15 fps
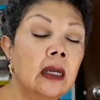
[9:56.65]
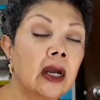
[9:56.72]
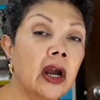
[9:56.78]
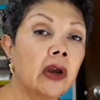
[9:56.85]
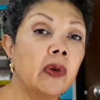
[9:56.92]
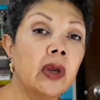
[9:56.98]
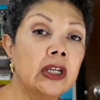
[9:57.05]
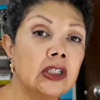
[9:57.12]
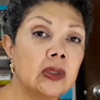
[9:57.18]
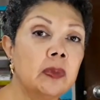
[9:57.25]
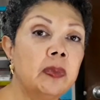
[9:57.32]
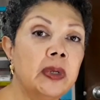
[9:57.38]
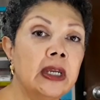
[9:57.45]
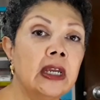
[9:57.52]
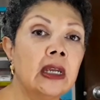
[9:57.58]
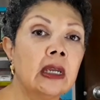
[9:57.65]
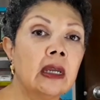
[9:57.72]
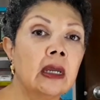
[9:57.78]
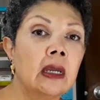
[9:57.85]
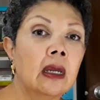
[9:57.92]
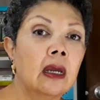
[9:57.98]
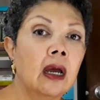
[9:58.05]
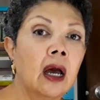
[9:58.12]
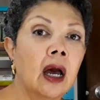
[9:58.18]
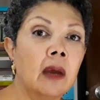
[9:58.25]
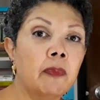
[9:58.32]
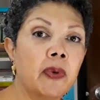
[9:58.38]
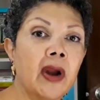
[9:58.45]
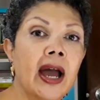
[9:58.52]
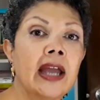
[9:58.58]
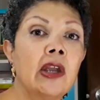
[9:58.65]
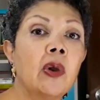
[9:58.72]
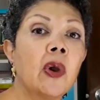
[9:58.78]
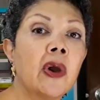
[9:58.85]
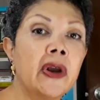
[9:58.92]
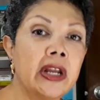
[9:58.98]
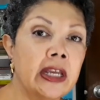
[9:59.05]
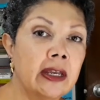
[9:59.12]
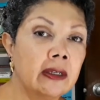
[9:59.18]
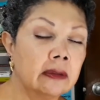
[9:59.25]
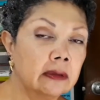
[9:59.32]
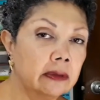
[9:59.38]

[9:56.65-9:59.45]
are going to be a priority